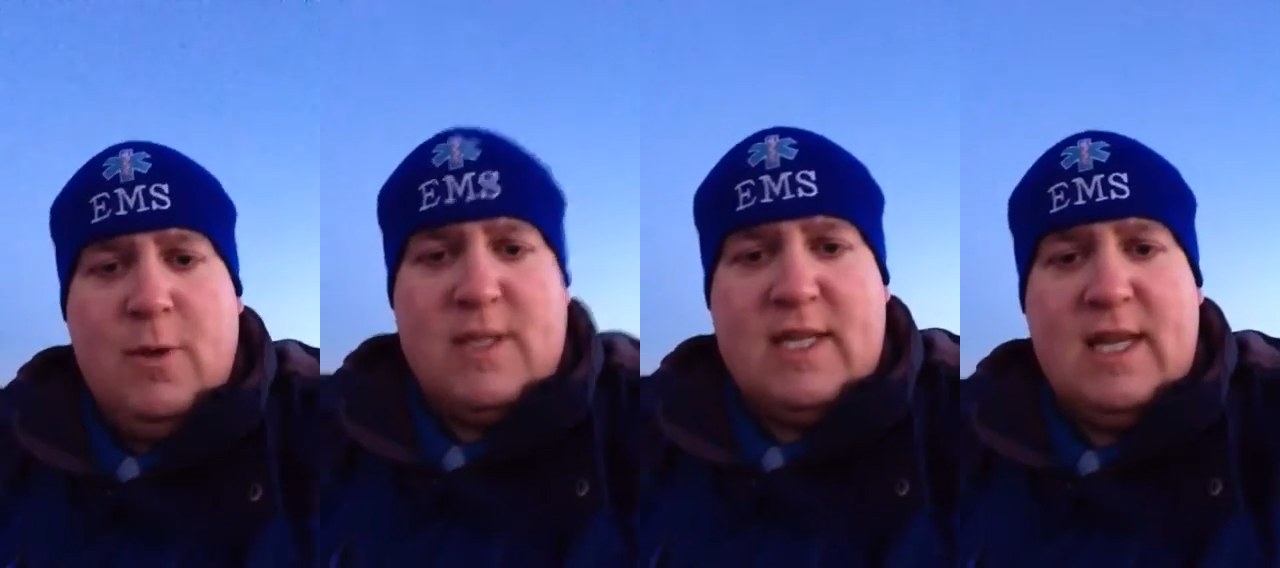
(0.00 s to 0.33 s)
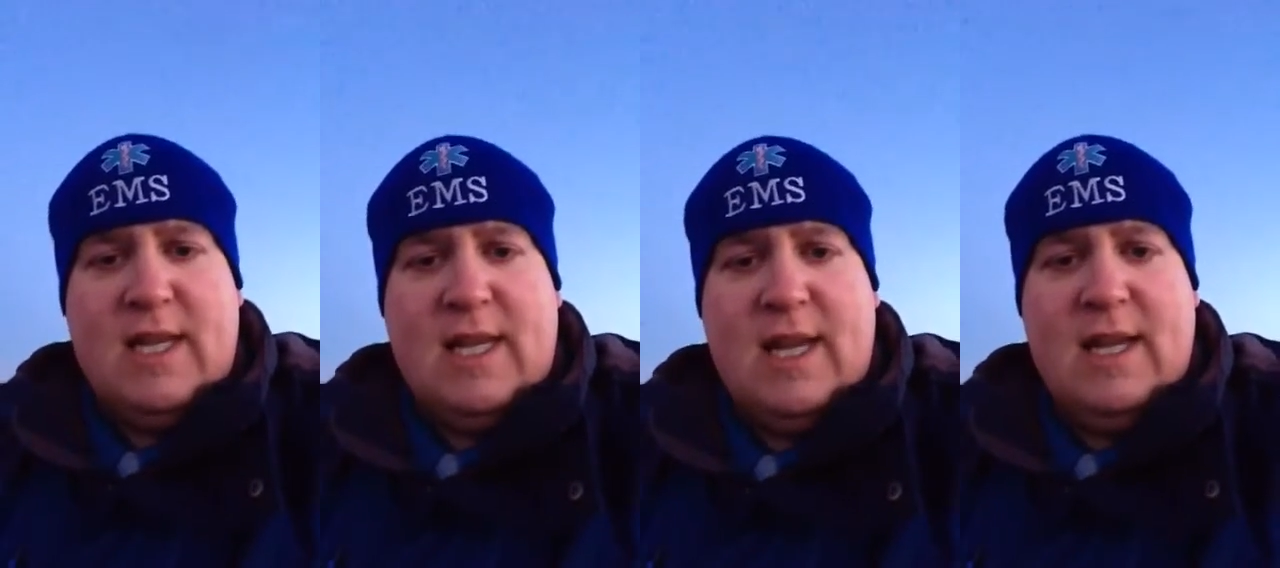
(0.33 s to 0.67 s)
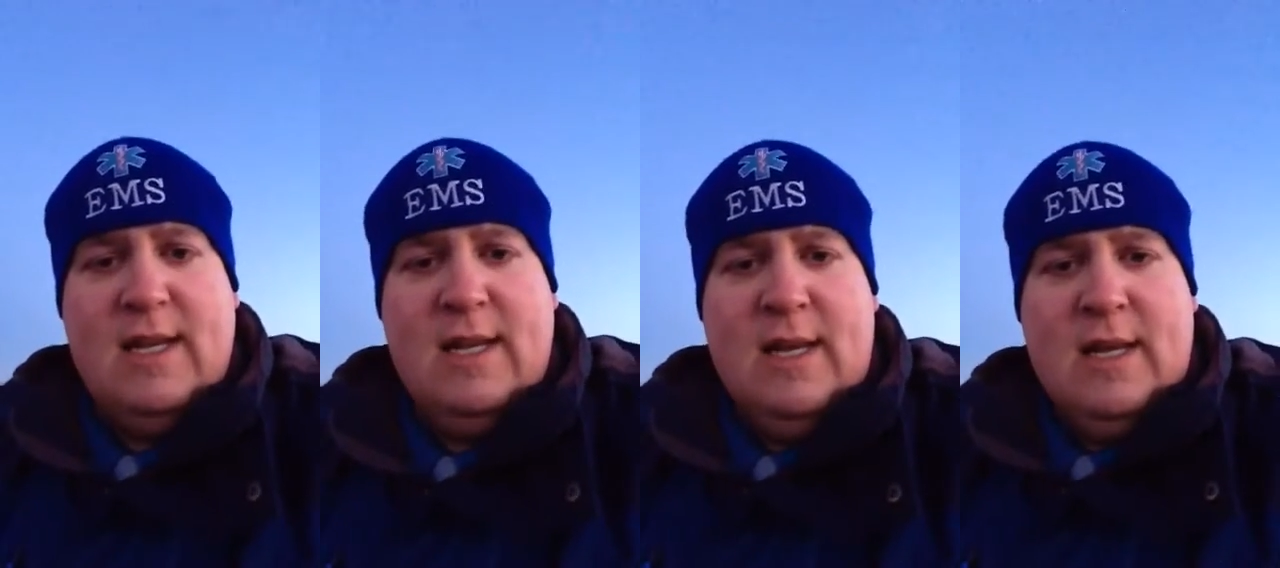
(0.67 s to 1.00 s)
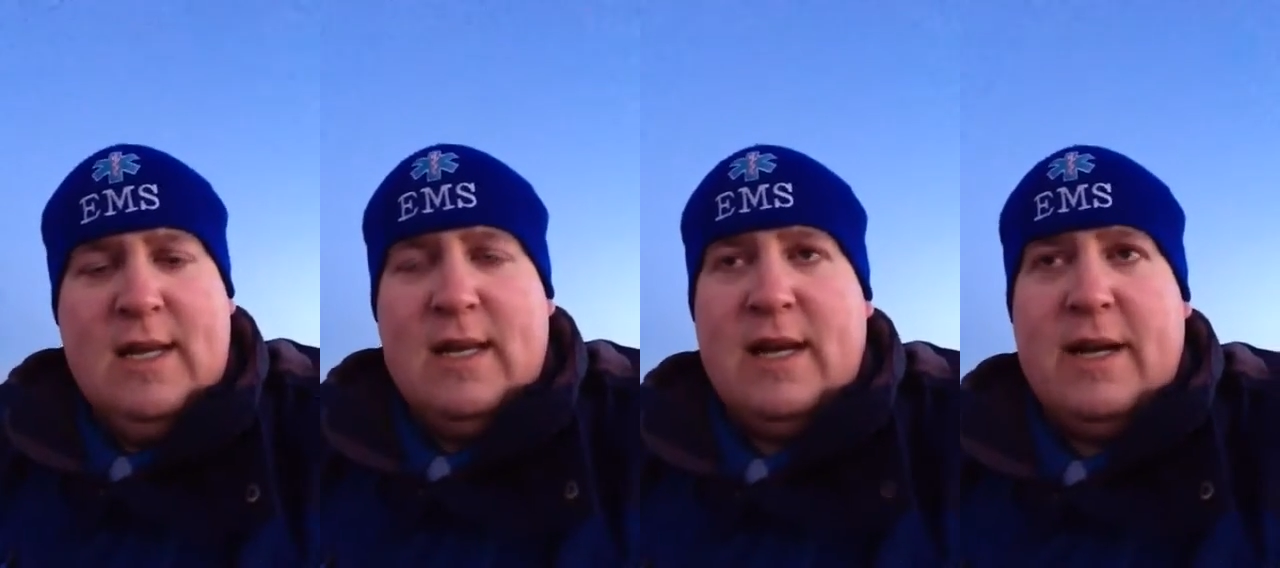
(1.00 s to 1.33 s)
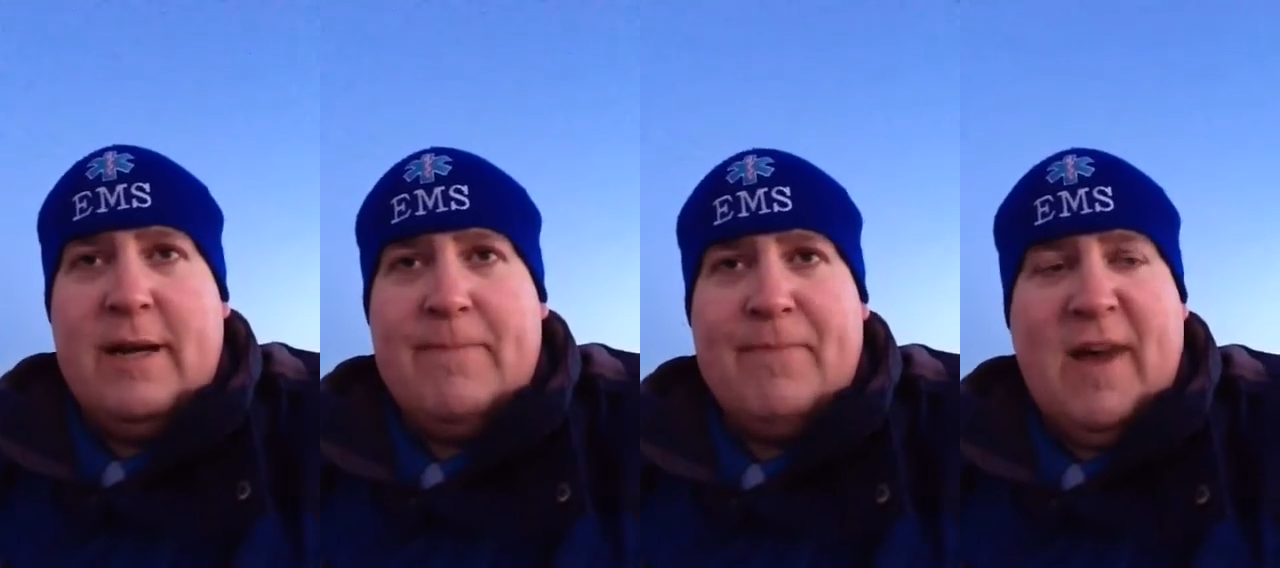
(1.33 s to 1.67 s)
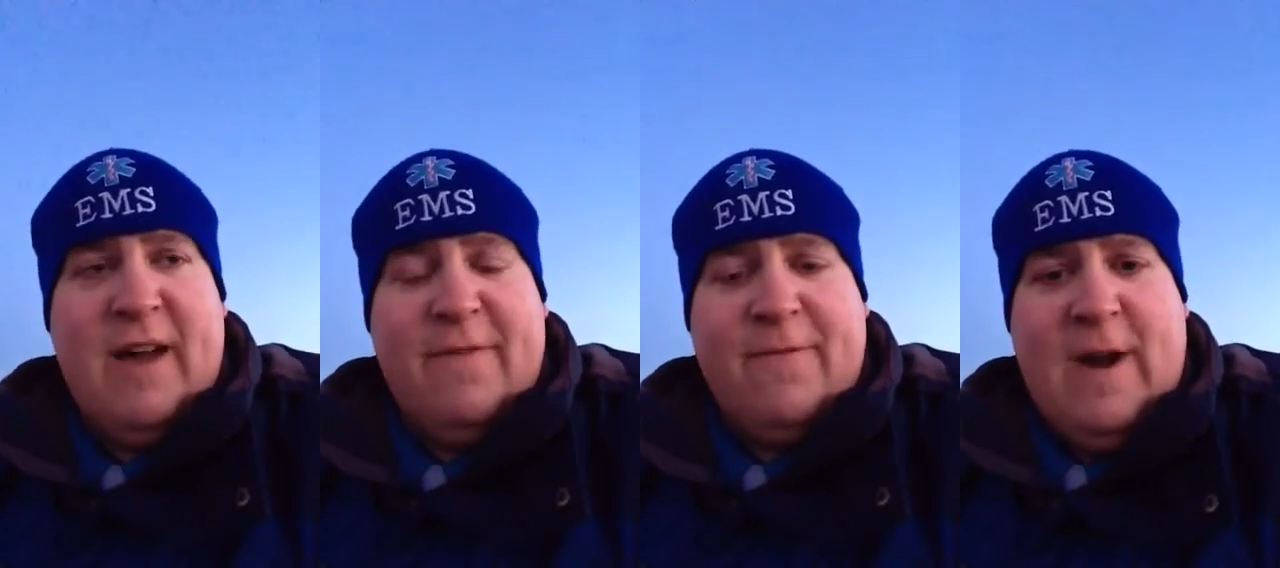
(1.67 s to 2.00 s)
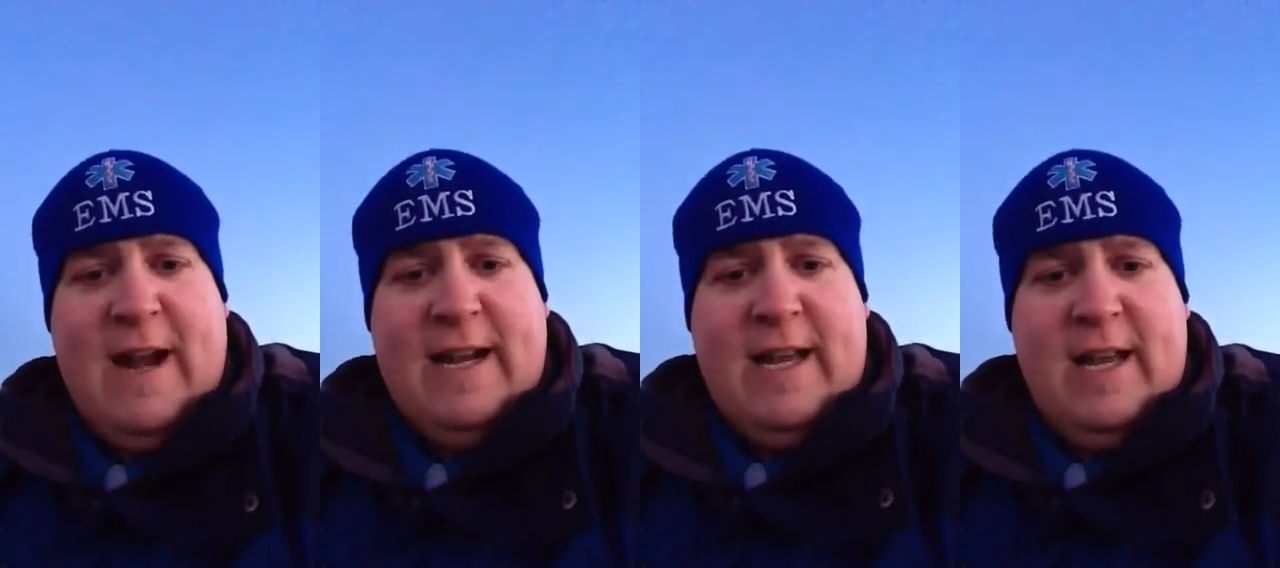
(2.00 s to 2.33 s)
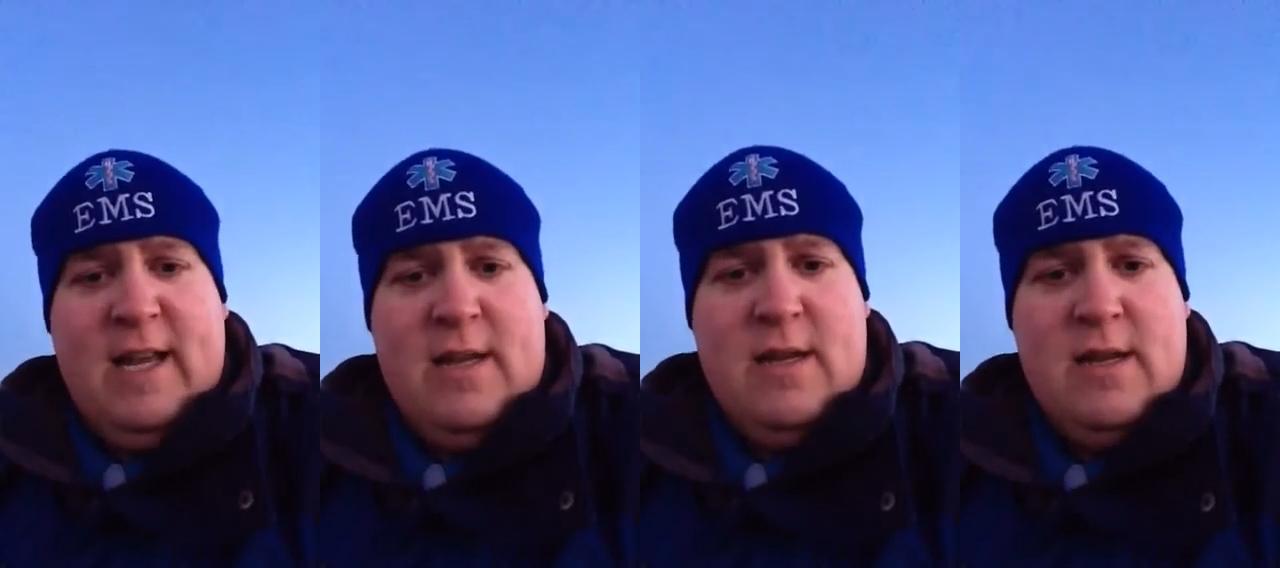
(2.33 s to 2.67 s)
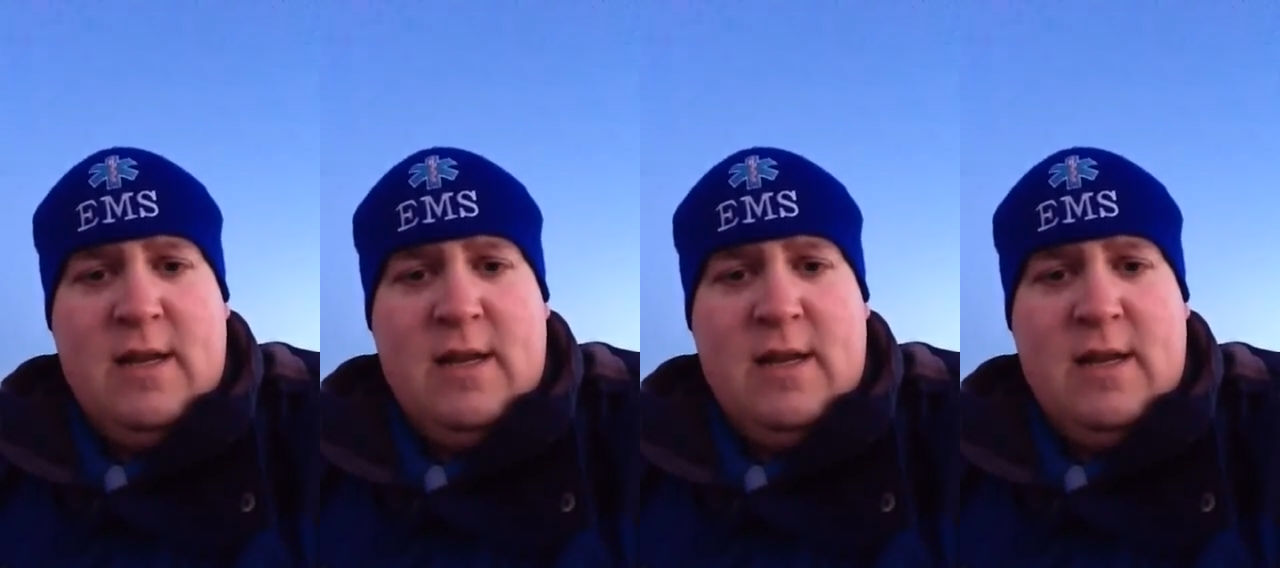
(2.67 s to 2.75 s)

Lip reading: We'll see you again on Friday,